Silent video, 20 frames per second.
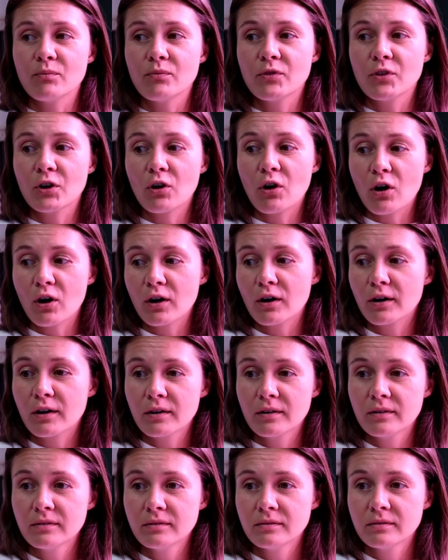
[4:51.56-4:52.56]
There
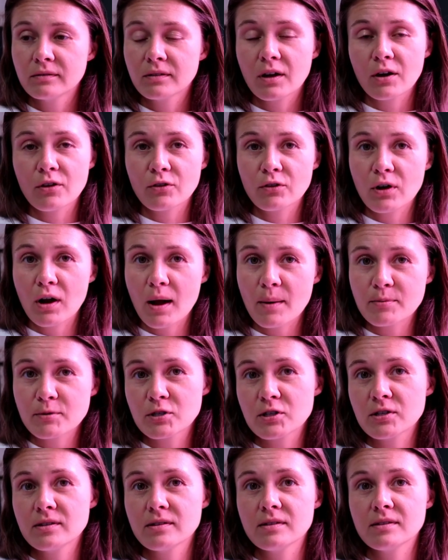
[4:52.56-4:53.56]
are other
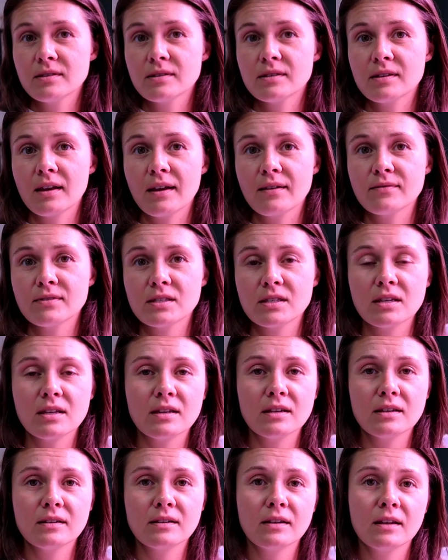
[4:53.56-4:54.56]
options I've
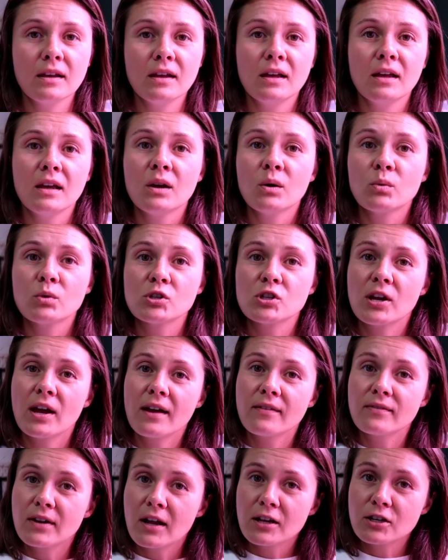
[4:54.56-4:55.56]
seen, which I
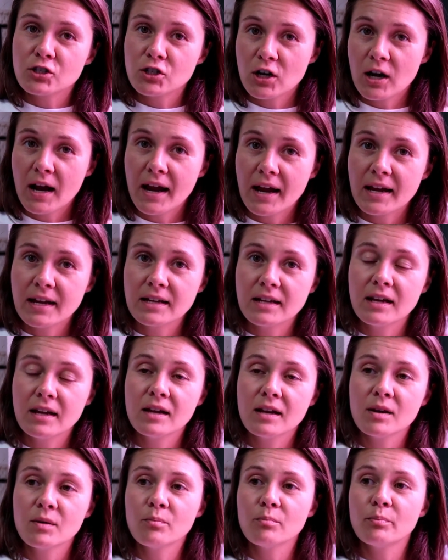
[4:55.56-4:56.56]
have not tried,
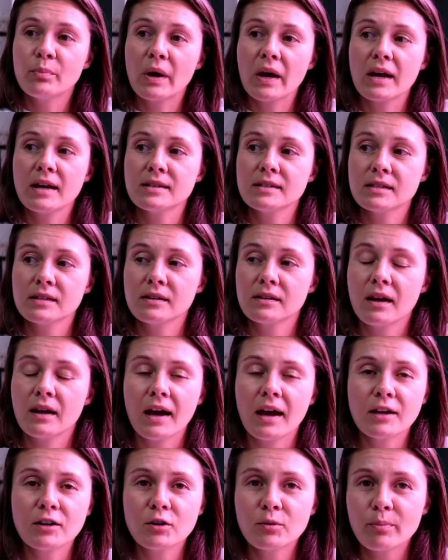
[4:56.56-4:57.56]
but
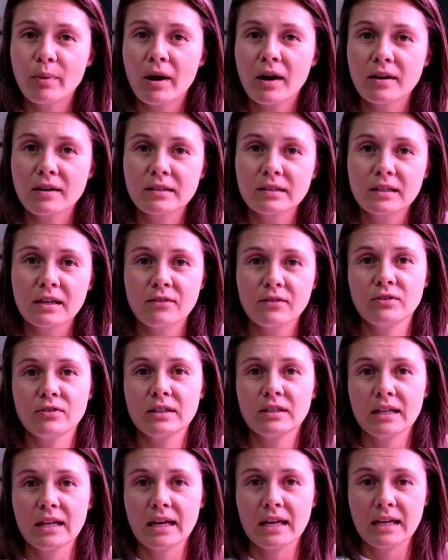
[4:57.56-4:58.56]
hydroponically I
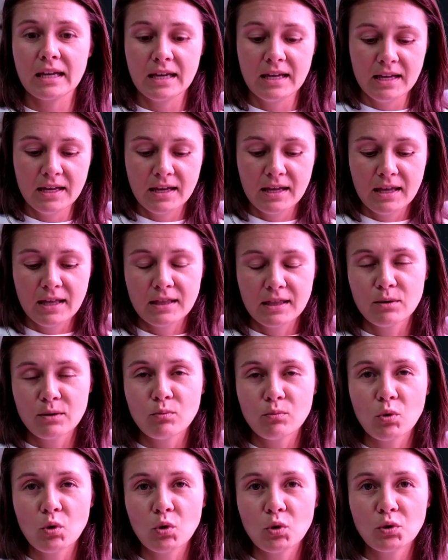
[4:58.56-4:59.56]
feel like the
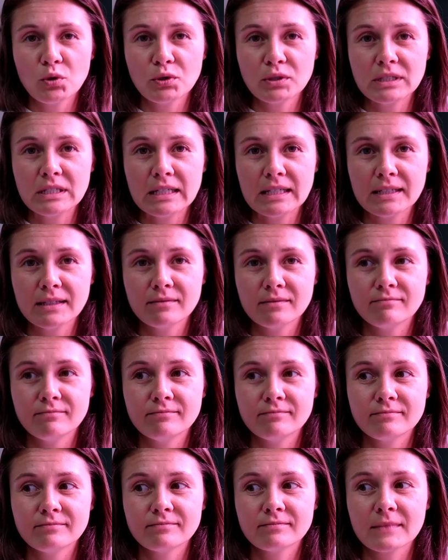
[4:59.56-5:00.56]
mold
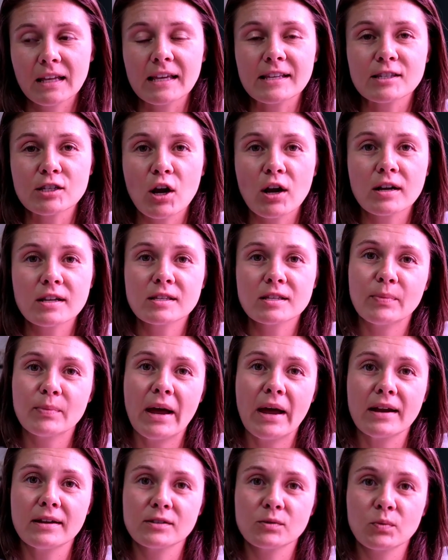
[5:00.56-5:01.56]
is not as
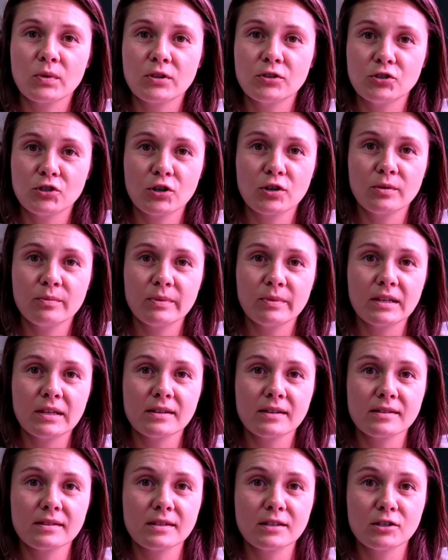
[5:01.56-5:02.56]
bad as with dirt,
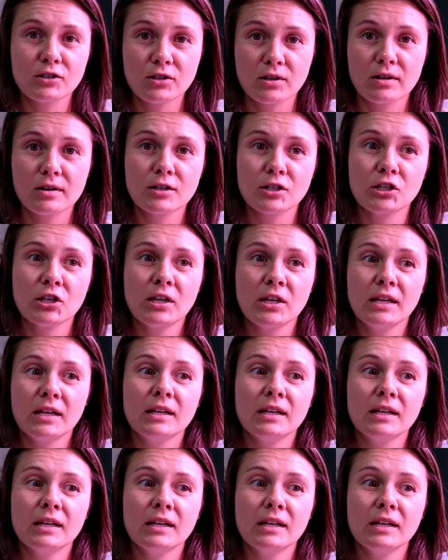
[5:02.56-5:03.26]
because the dirt,